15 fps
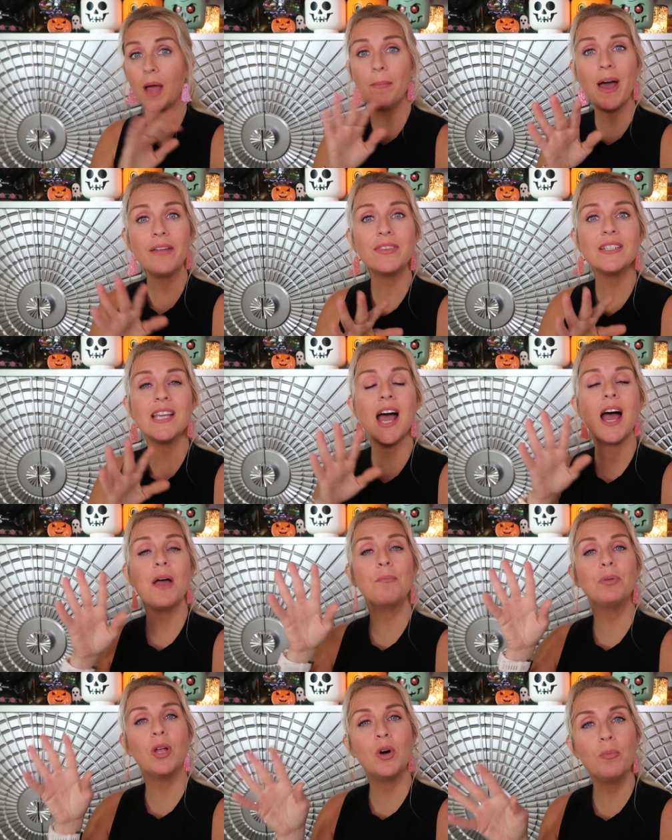About the
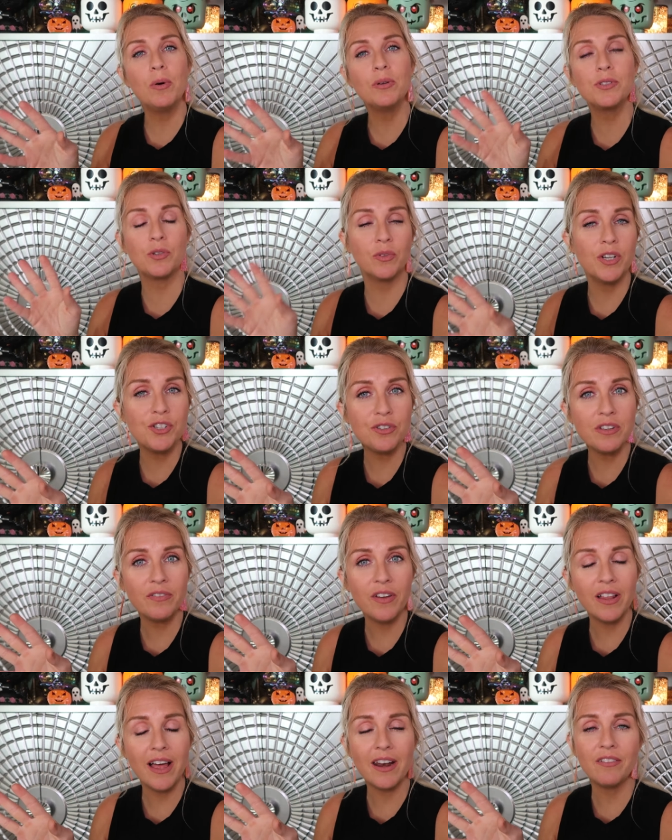time blow molds originally
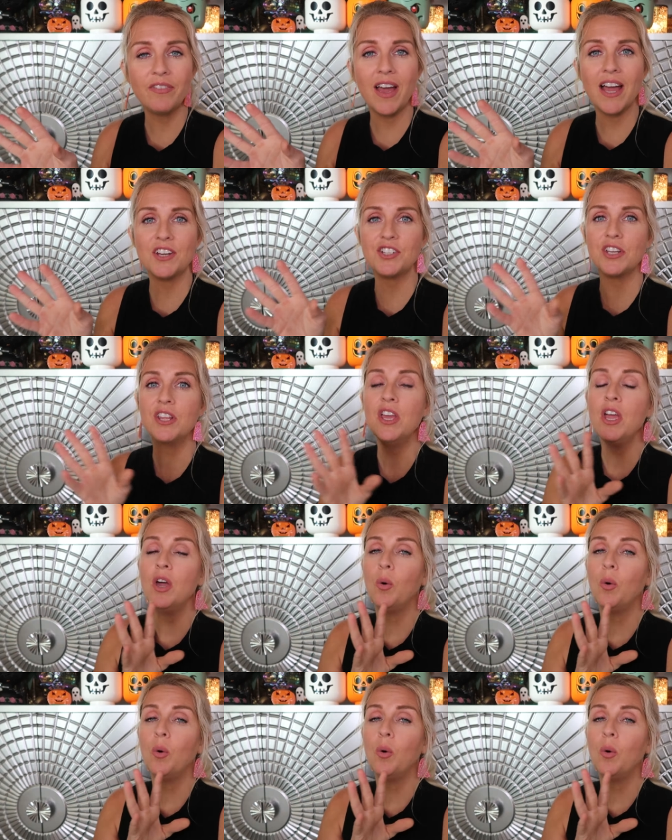fell out of fashion,